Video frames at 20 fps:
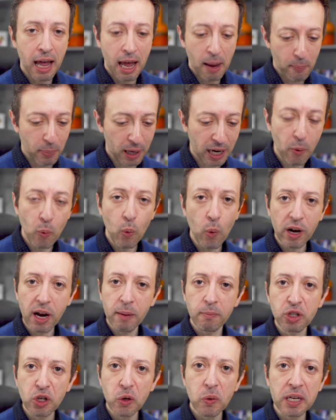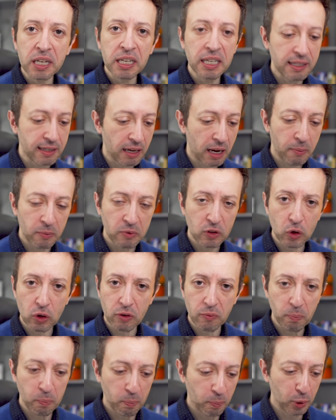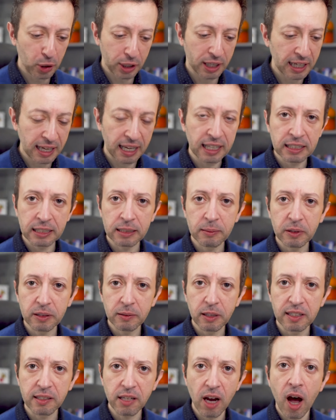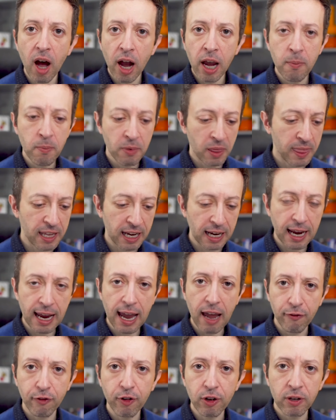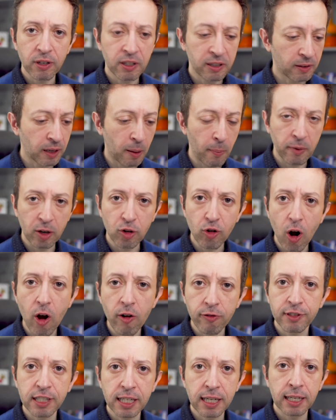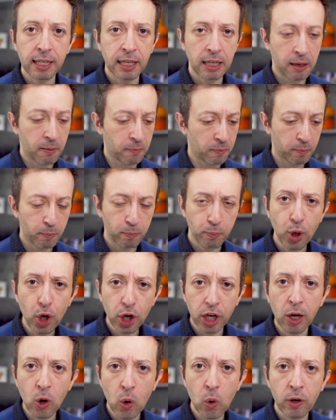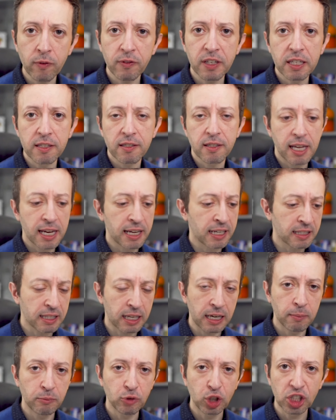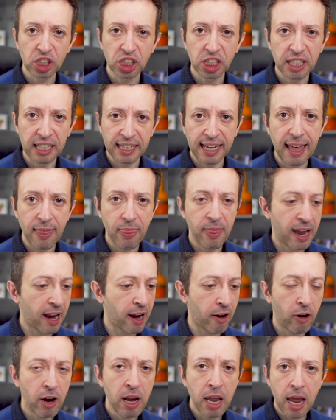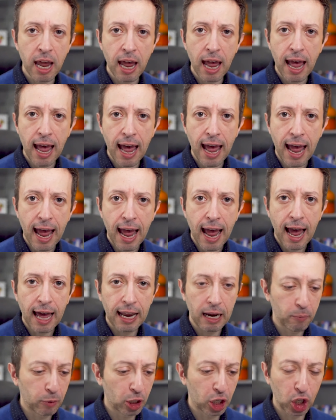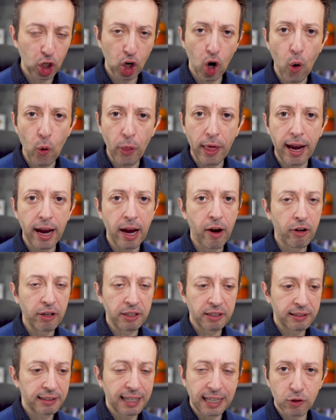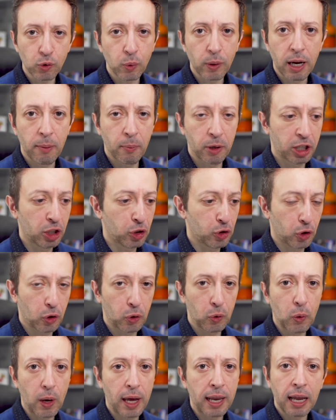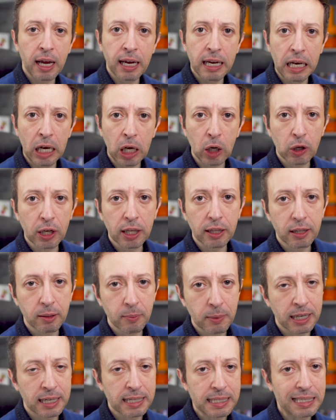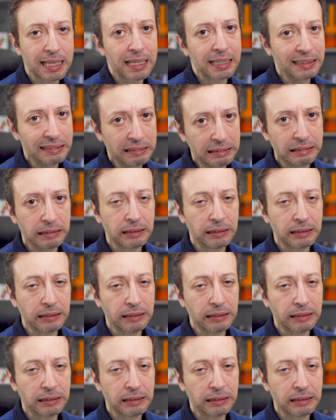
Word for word: But I, what I'm doing is I'm sort of putting in the time and the effort, and I'm grafting, and I'm putting all of these things, and I'm just gonna get there, and I'm gonna go there, and that's what I'm gonna do. And I look at them and I say,